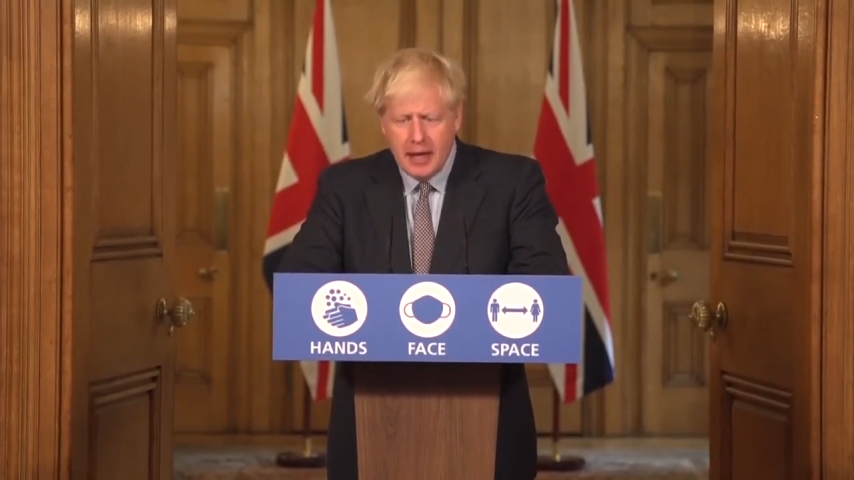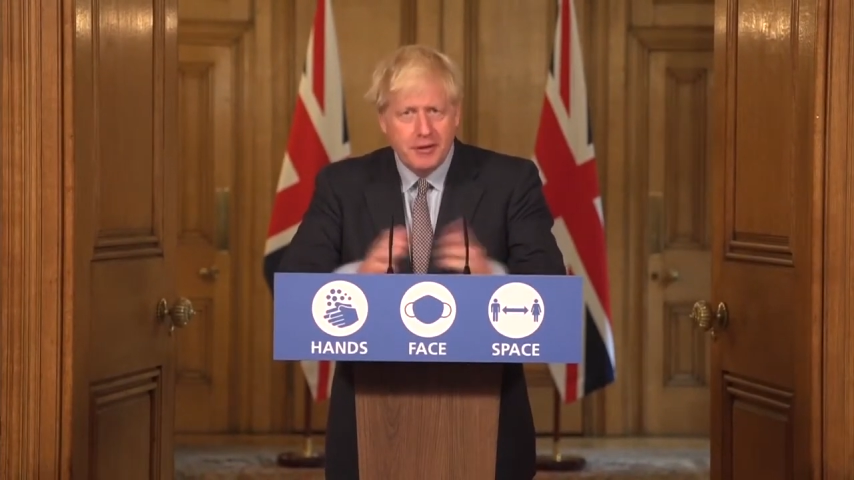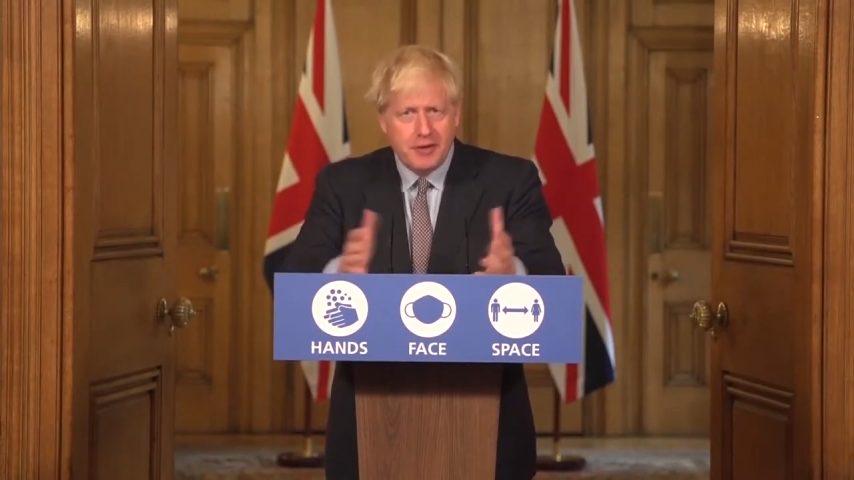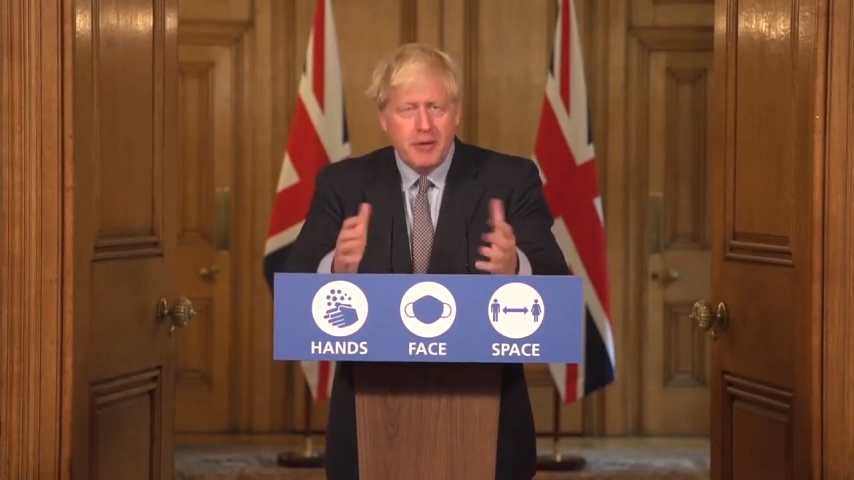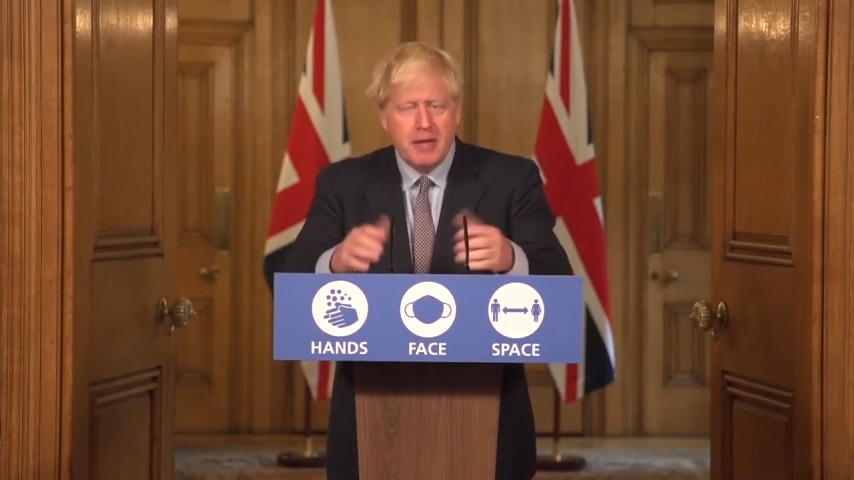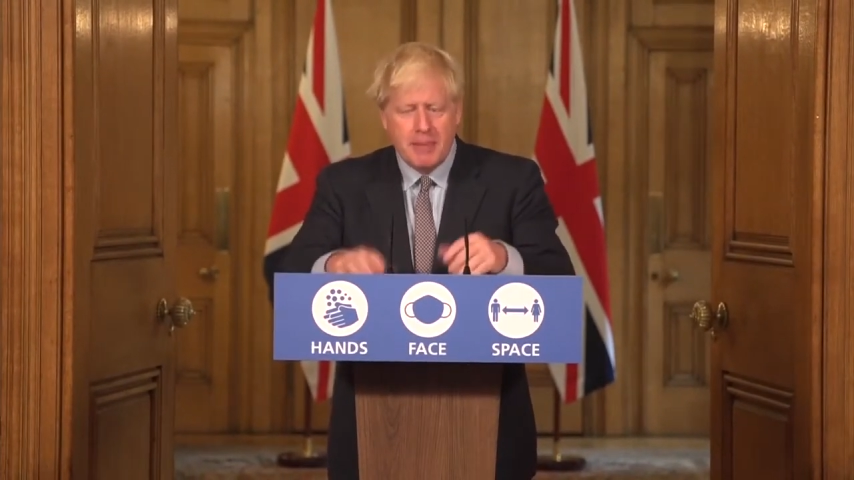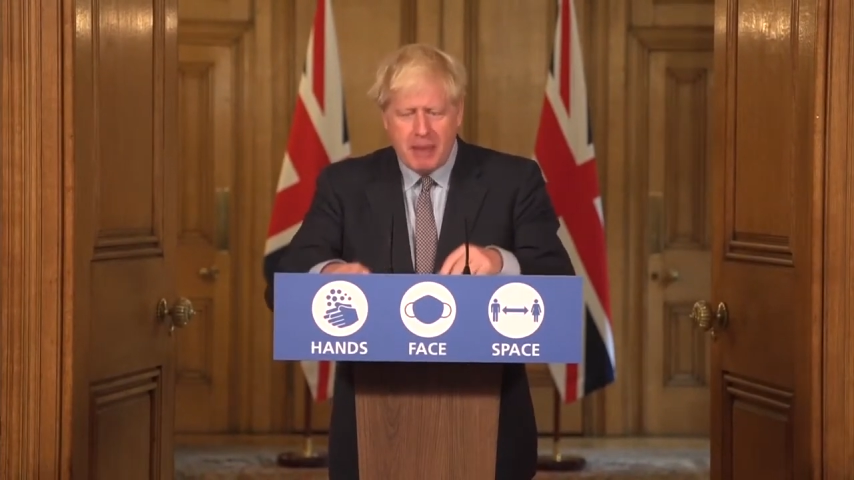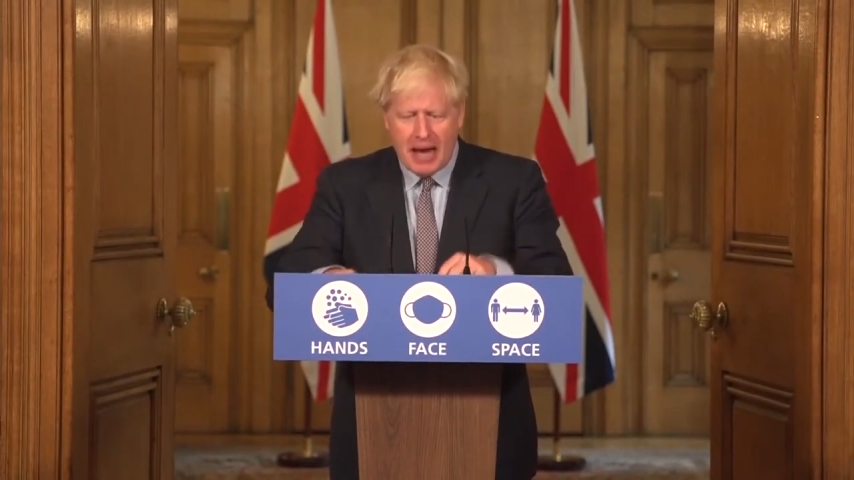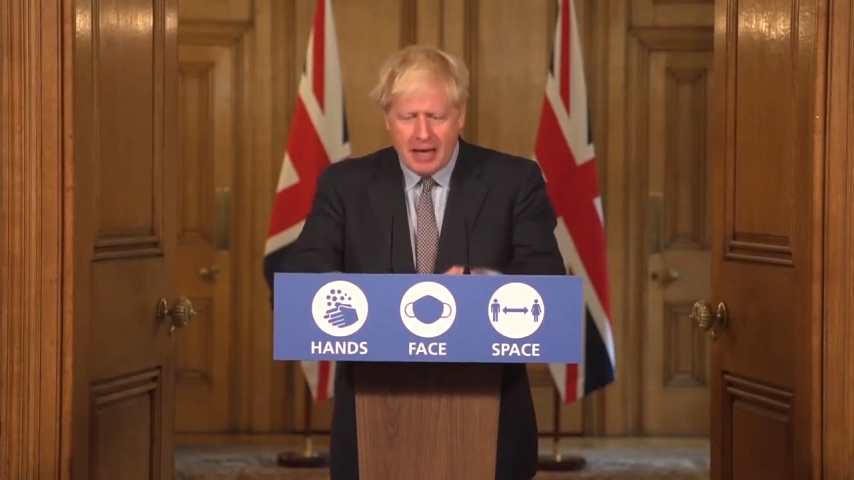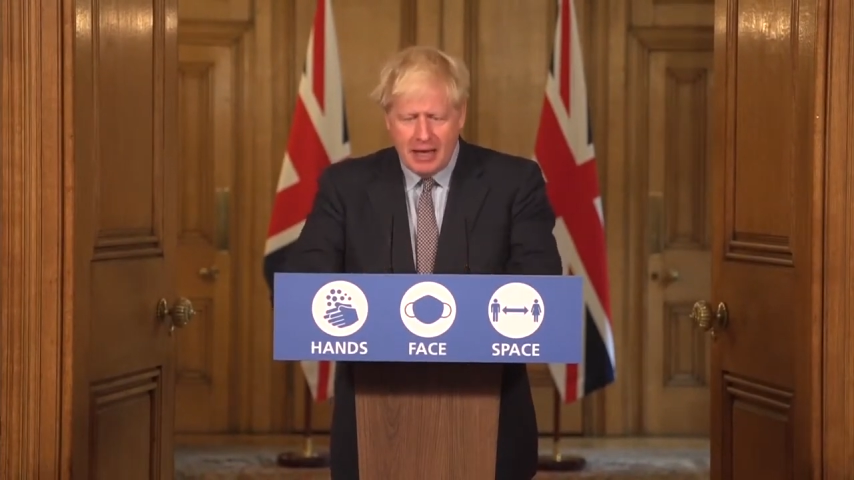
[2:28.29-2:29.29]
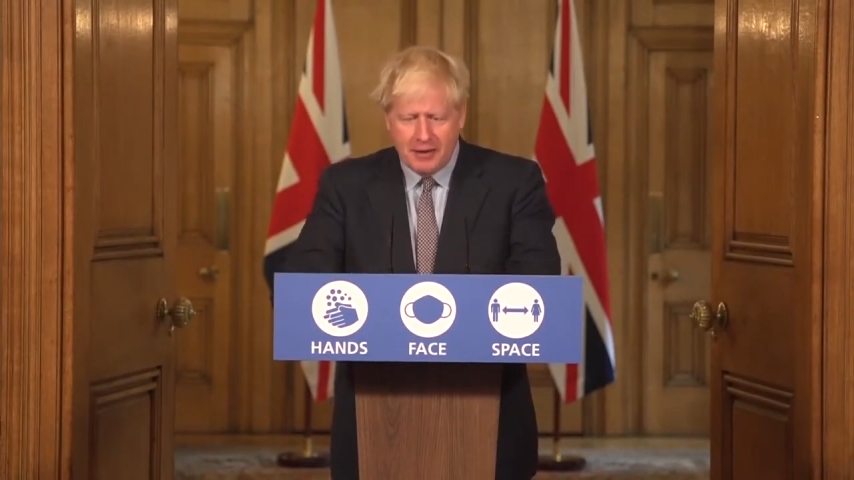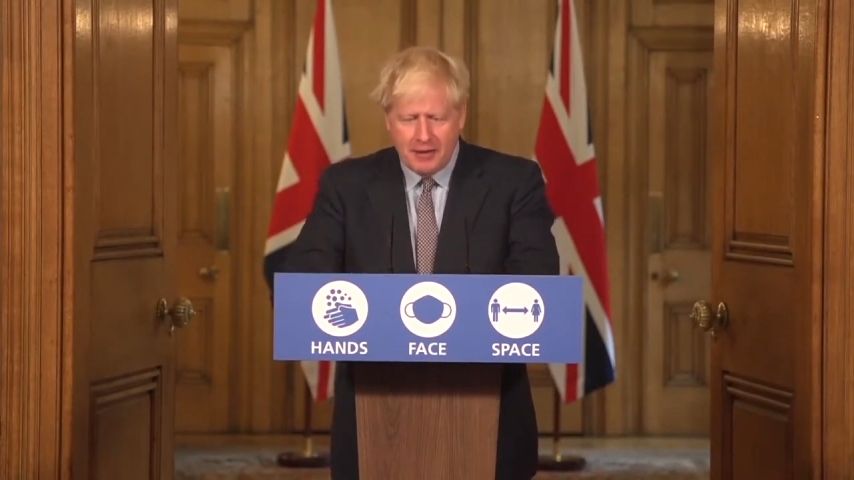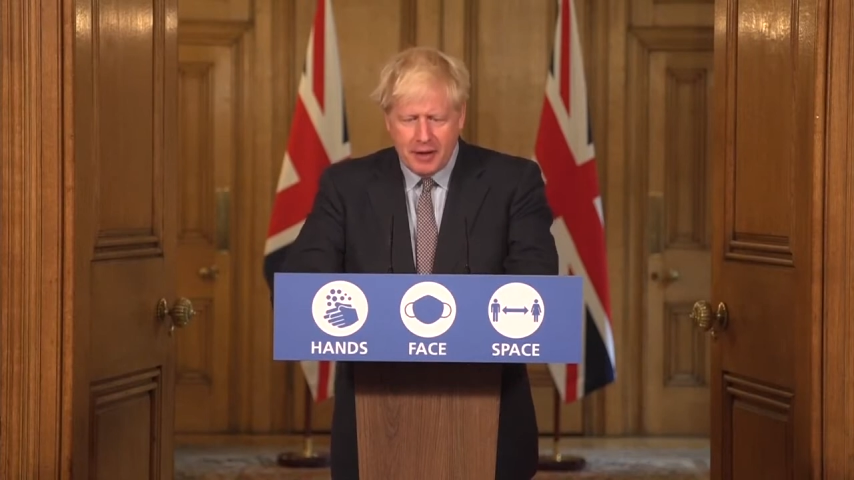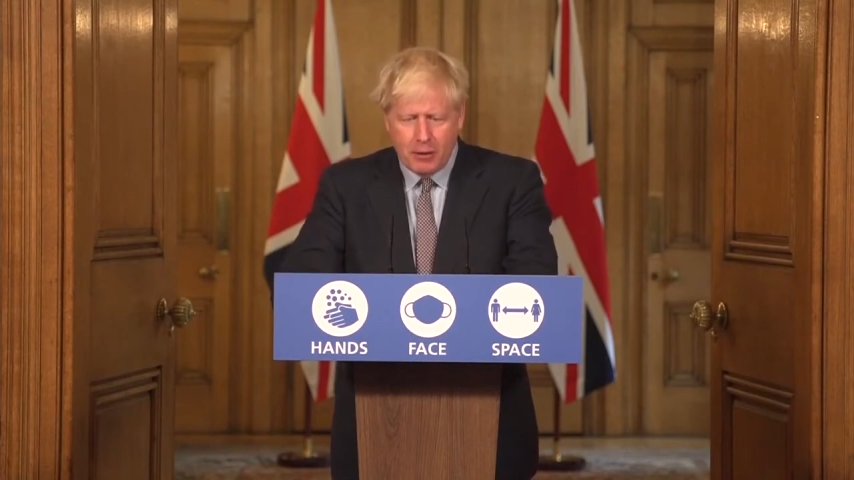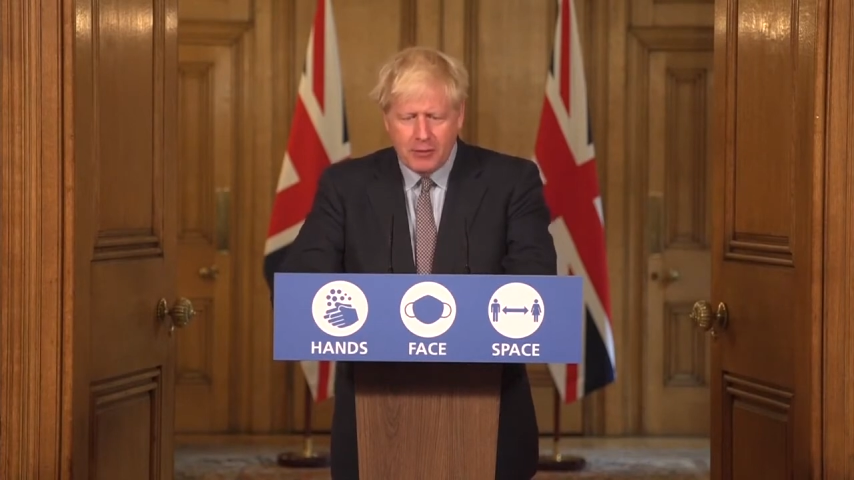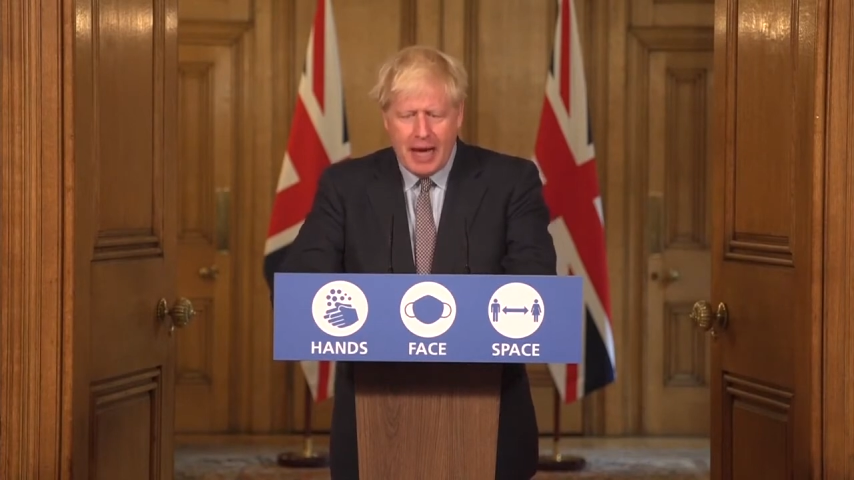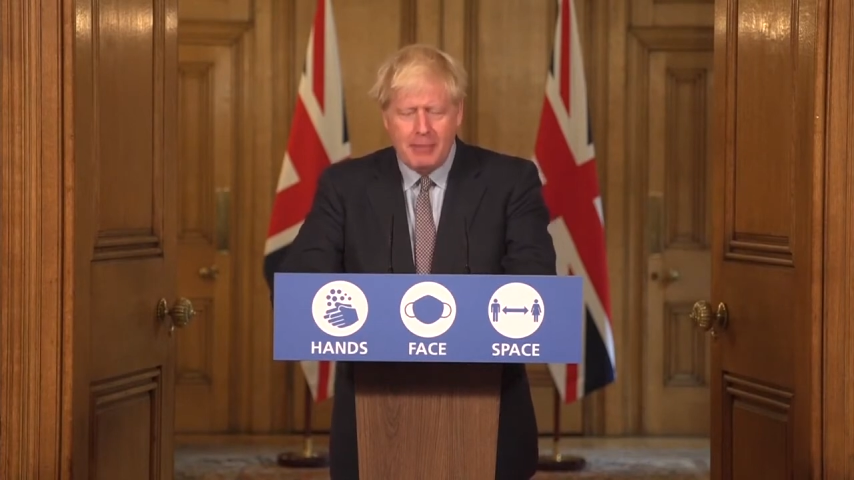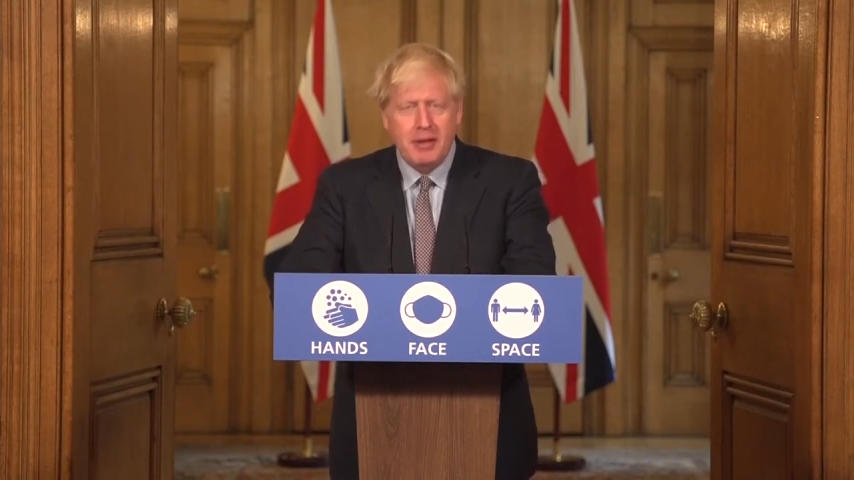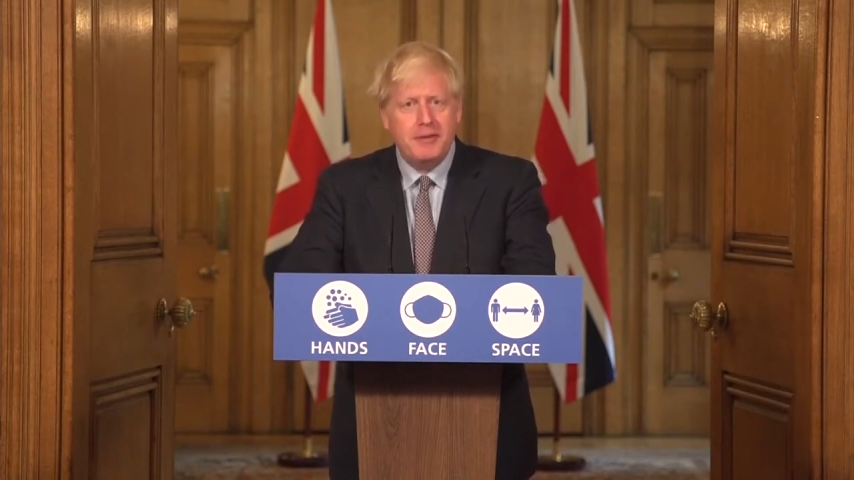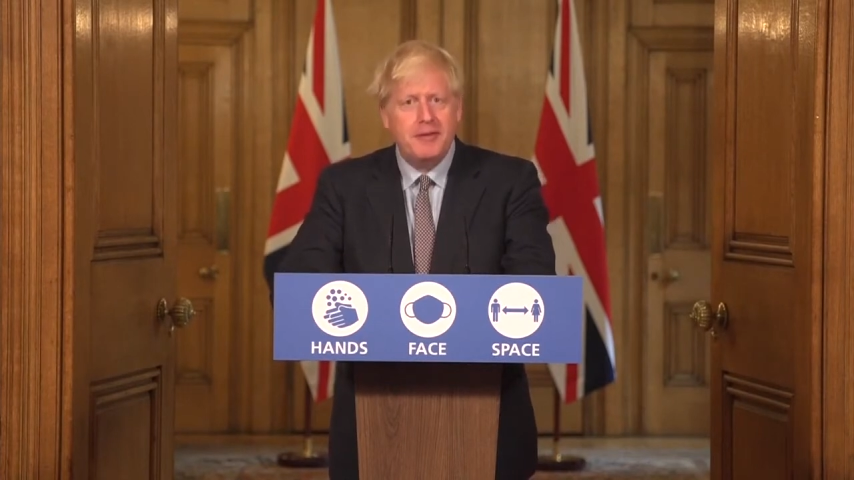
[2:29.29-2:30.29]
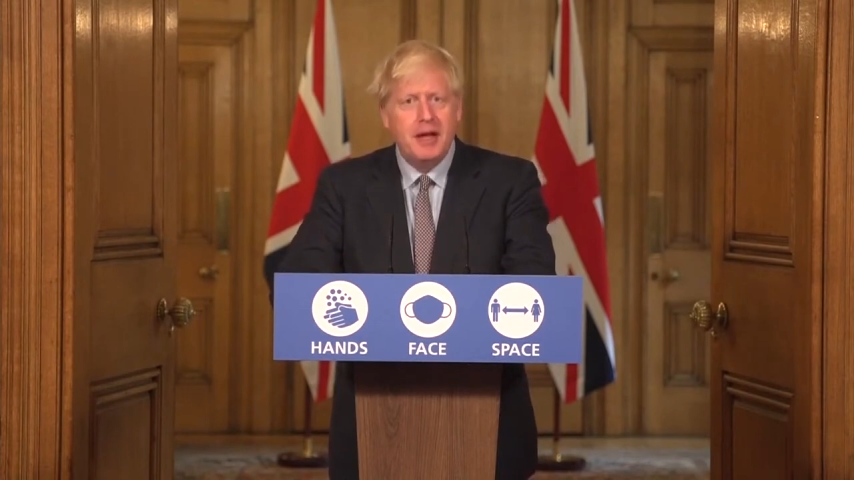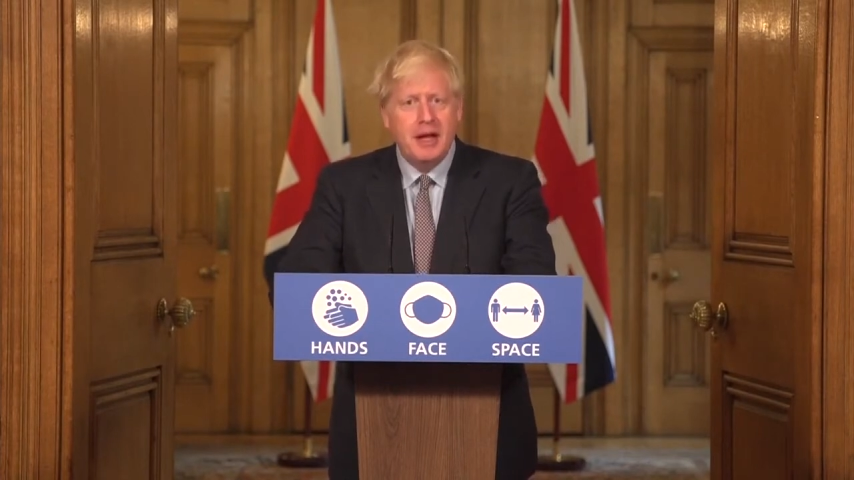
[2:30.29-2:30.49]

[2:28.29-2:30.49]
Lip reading: don't get back into the old habits.